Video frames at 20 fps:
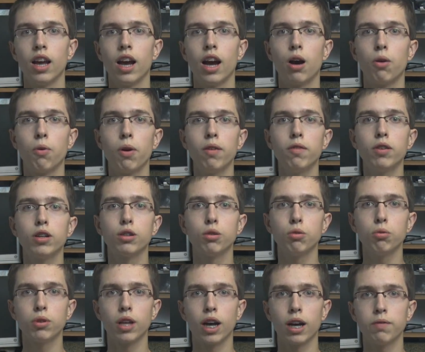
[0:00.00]
However,
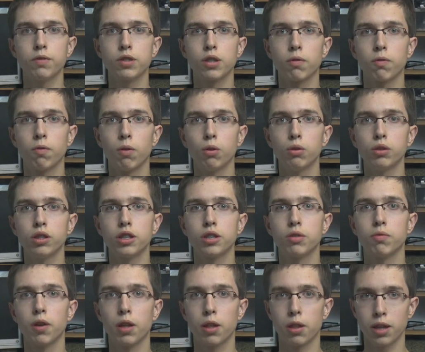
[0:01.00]
two types of
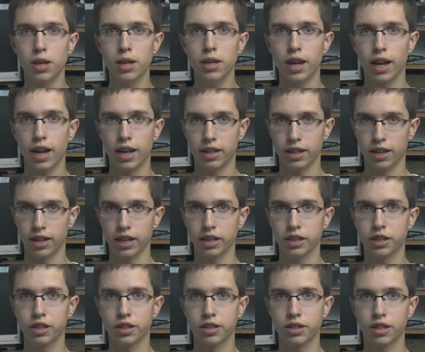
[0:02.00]
voltage within an
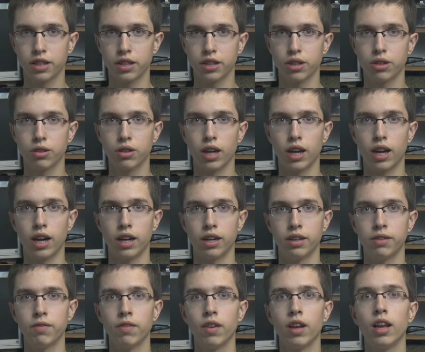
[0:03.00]
electric circuit
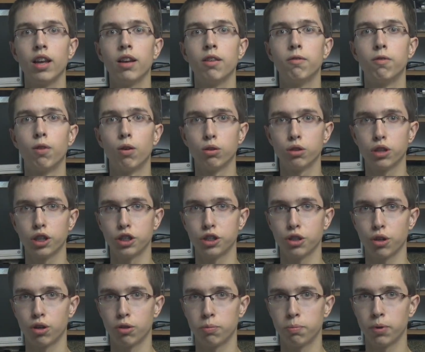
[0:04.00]
are
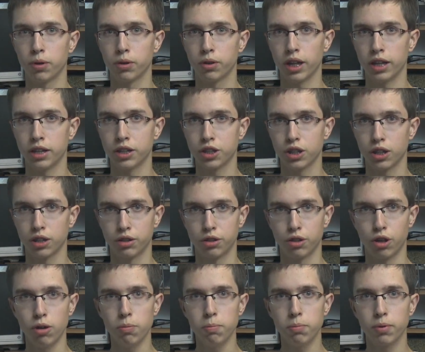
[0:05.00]
voltage or potential
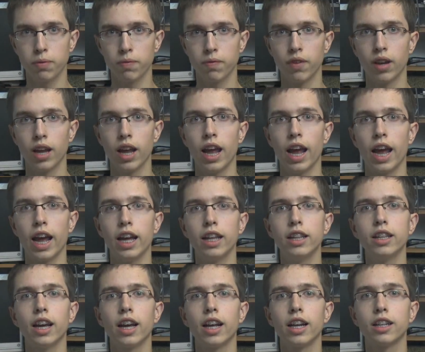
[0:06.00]
drop
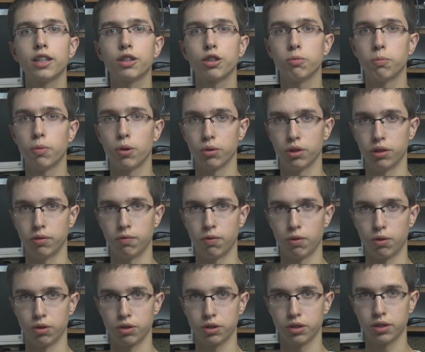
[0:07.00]
and electromotive
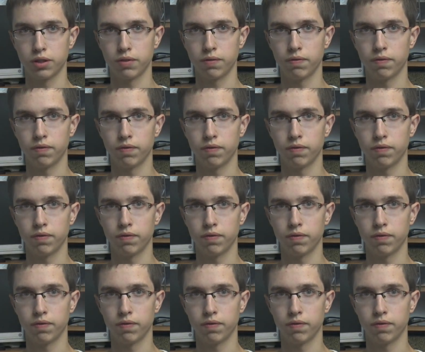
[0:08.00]
force.